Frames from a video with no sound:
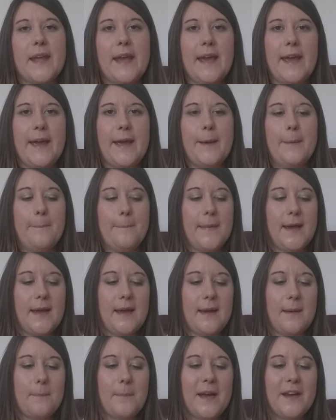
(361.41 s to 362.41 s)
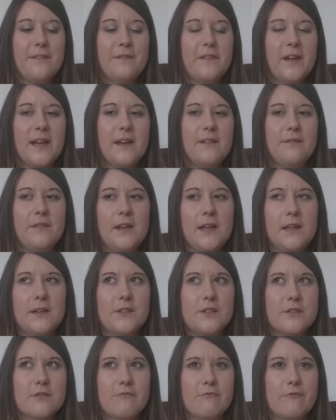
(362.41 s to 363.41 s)
My
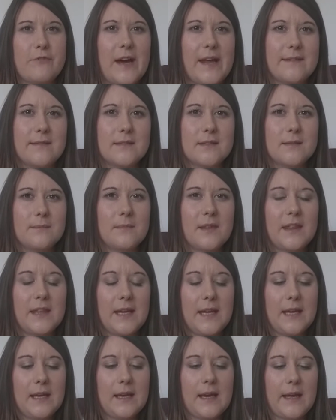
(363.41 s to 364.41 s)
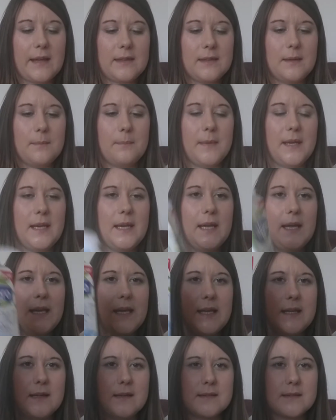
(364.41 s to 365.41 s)
favourite just random thing at the
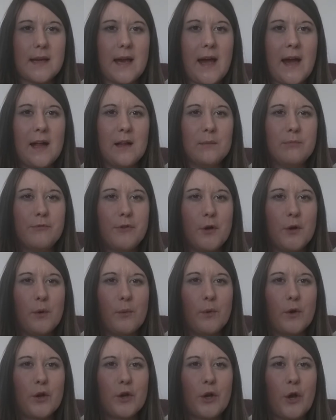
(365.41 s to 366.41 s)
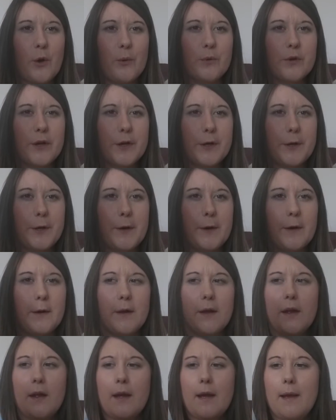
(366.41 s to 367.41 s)
minute is Alpro
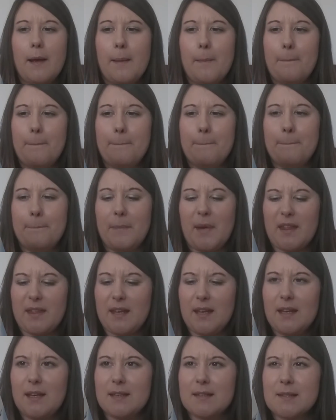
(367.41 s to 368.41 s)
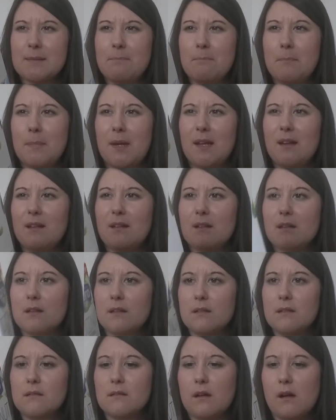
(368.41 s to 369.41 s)
coconut, I think it's
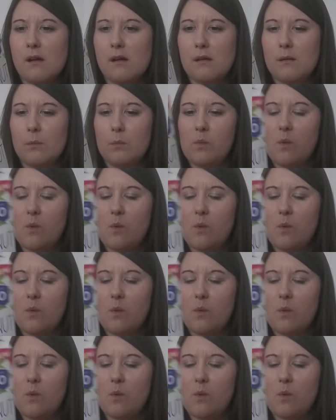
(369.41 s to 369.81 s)
milk or